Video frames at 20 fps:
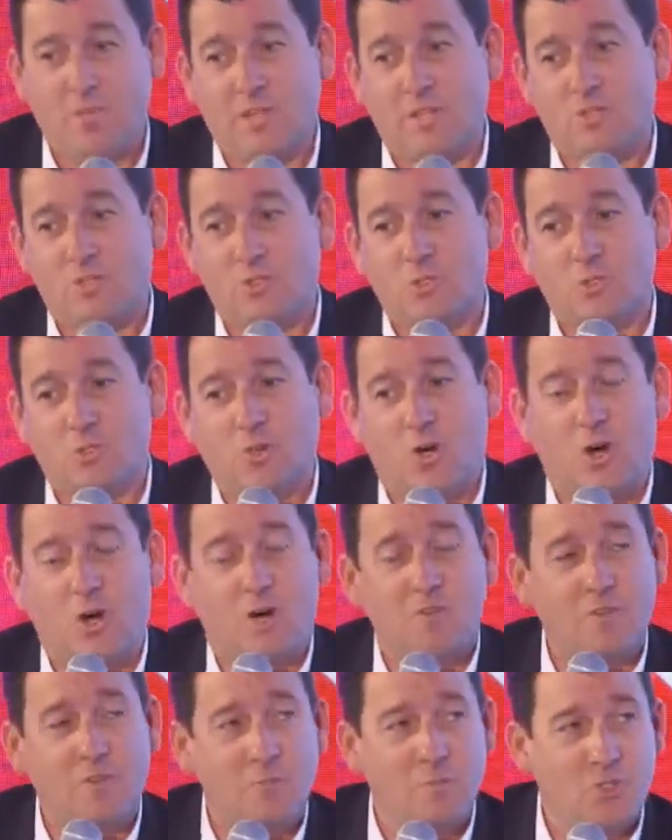So whether that's
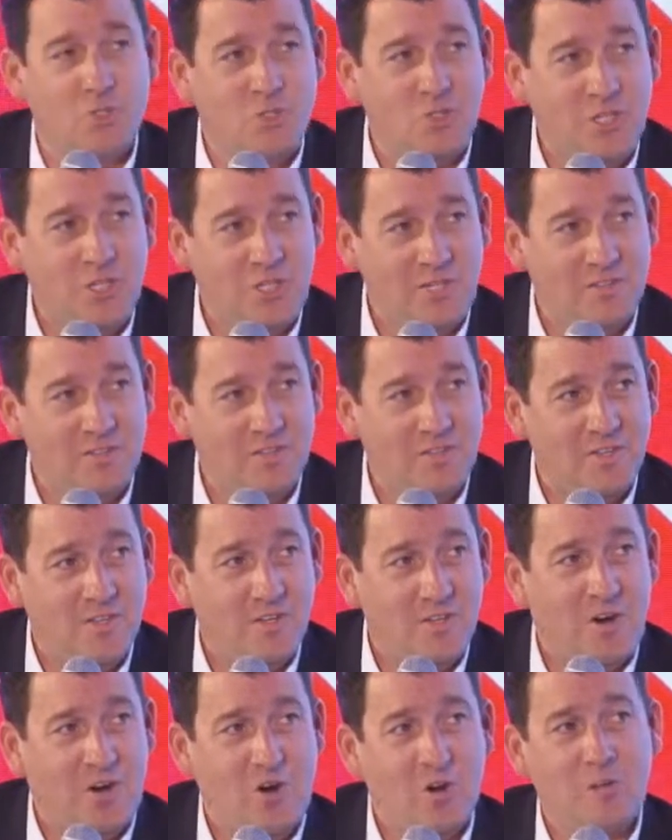your coffee
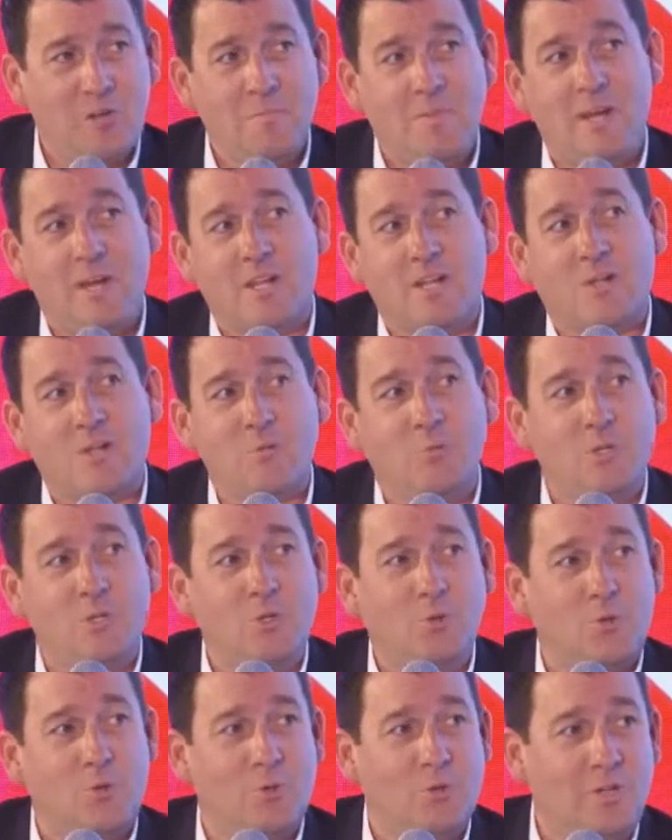machine
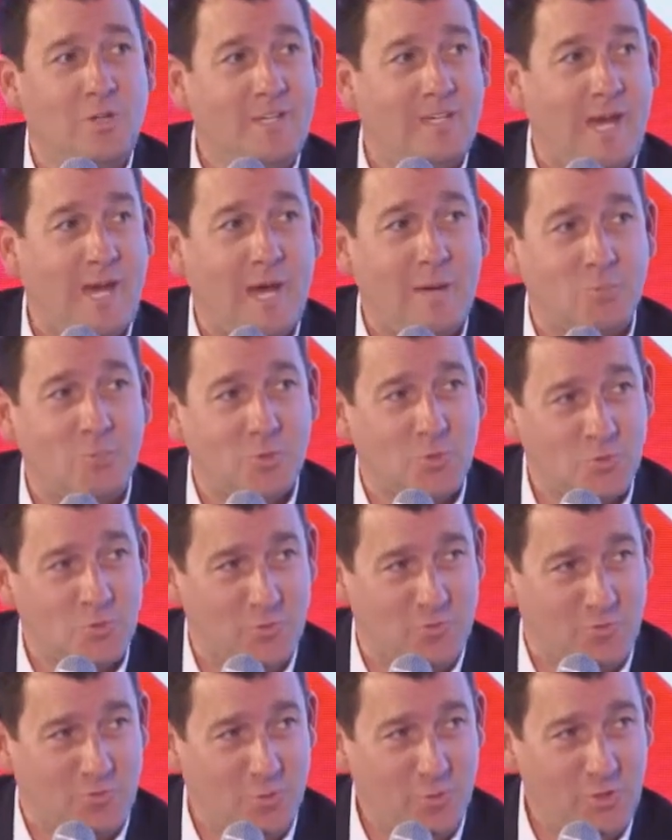automatically reordering
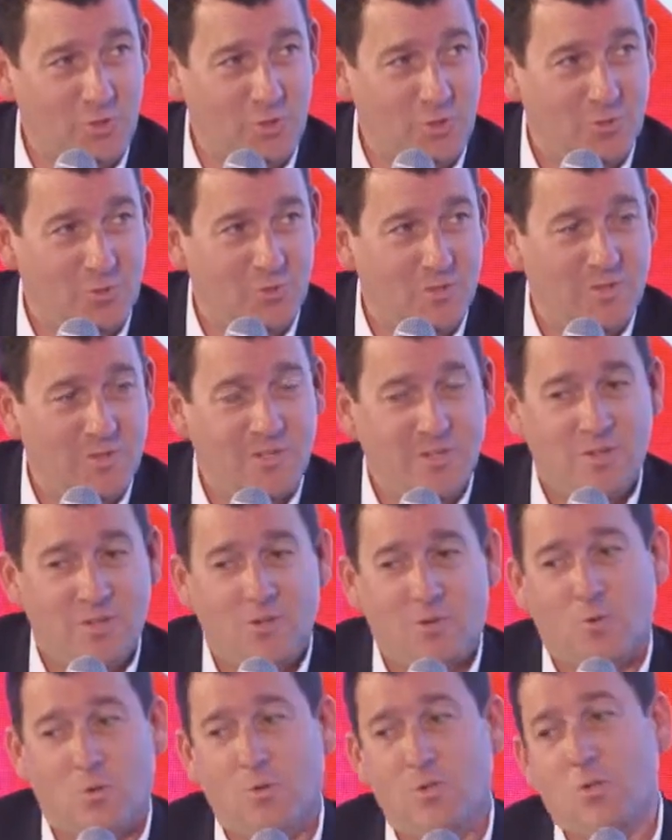capsules for you,
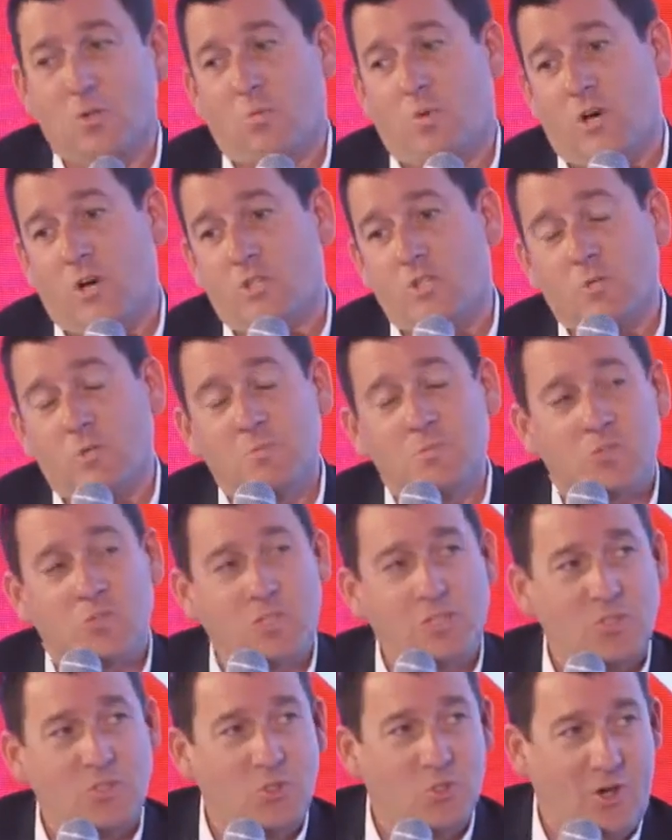or your
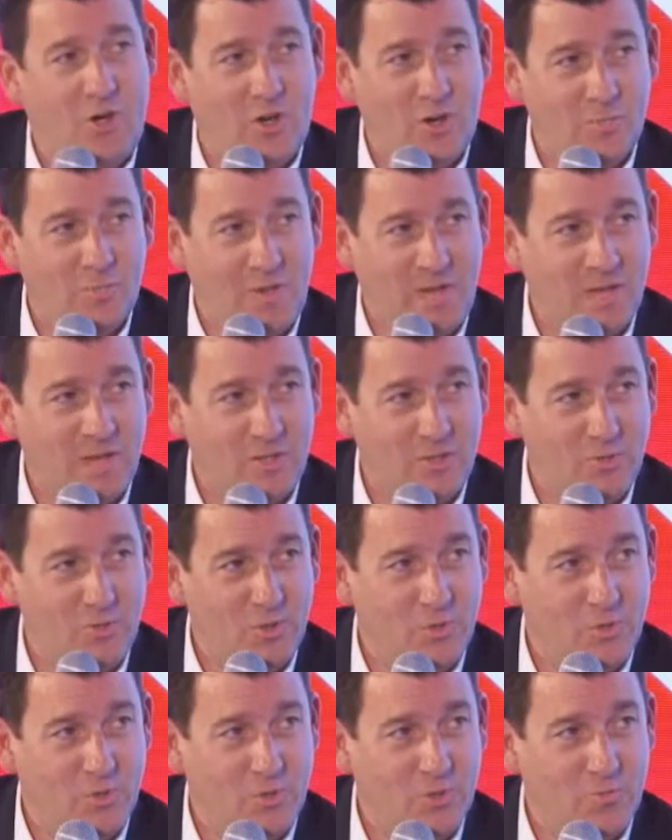washing machine
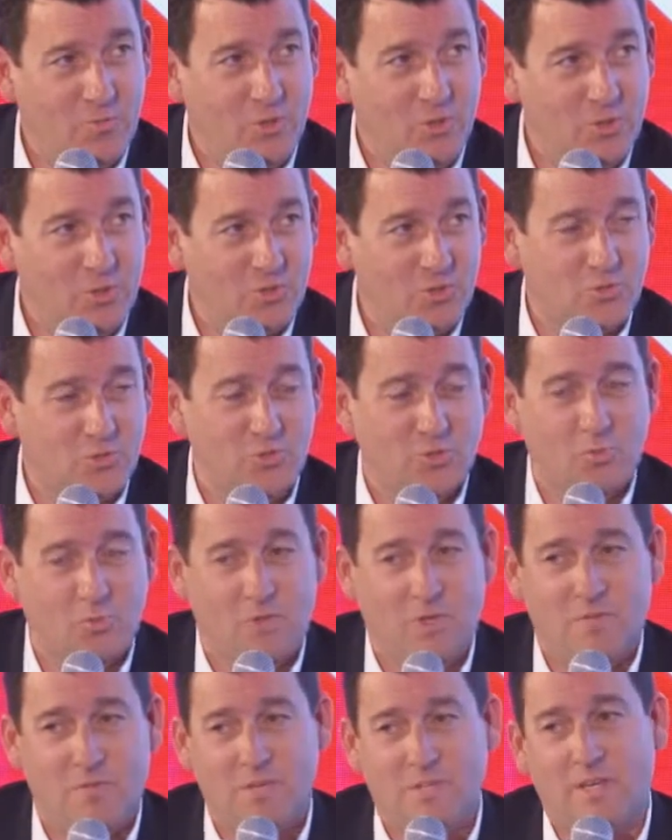automatically reordering
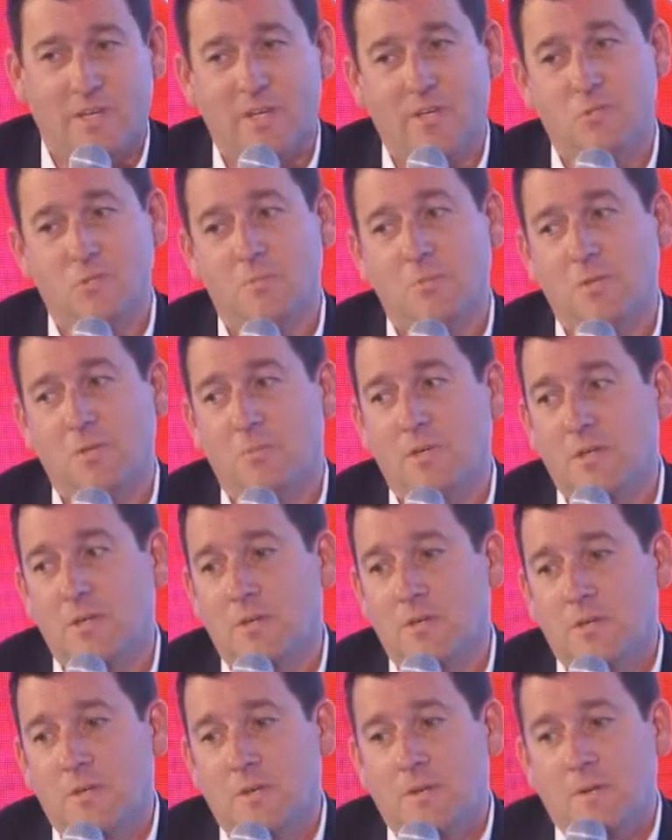Persil, or whatever the case
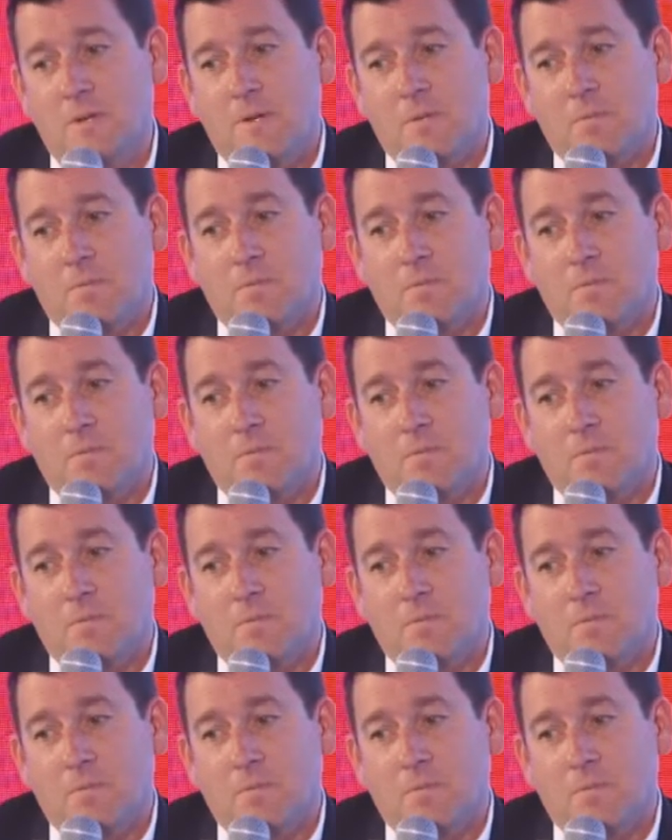may be,